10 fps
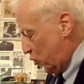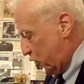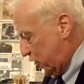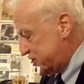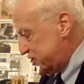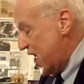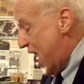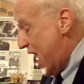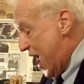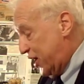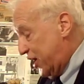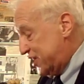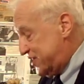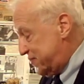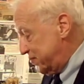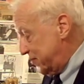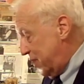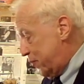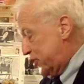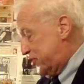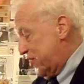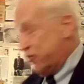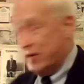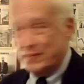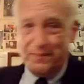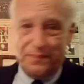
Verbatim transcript: works, and it is a bit different.